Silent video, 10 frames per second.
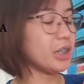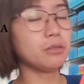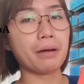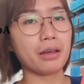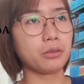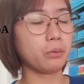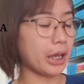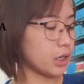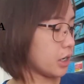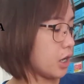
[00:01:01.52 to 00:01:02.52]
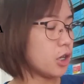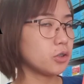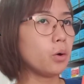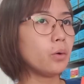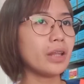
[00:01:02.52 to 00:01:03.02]
this pathway.
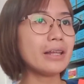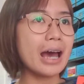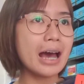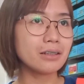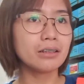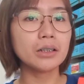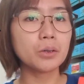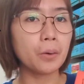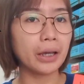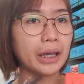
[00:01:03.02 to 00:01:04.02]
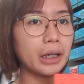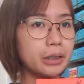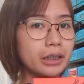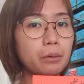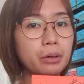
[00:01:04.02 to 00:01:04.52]
So the acetyl-CoA,
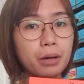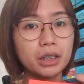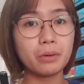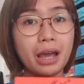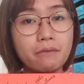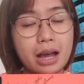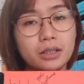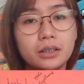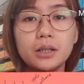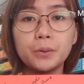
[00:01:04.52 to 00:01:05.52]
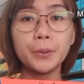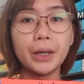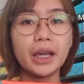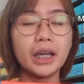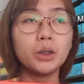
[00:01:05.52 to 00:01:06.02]
in our body we have
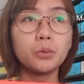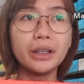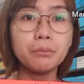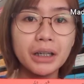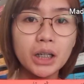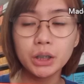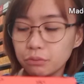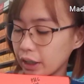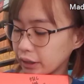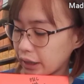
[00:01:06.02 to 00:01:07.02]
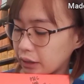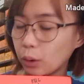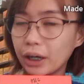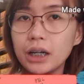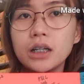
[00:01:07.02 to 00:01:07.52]
acetyl-CoA, it will be converted
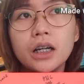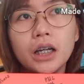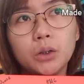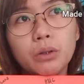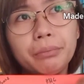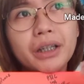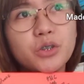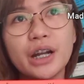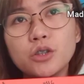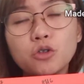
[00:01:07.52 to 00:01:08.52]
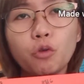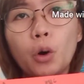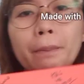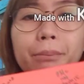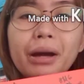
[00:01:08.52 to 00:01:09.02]
or it will be
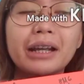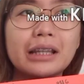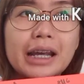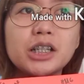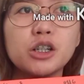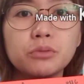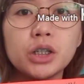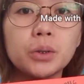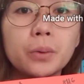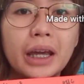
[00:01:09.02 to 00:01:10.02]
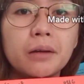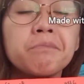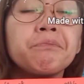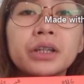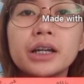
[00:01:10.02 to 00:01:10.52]
transformed by the
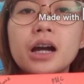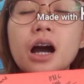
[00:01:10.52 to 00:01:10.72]
HMG-CoA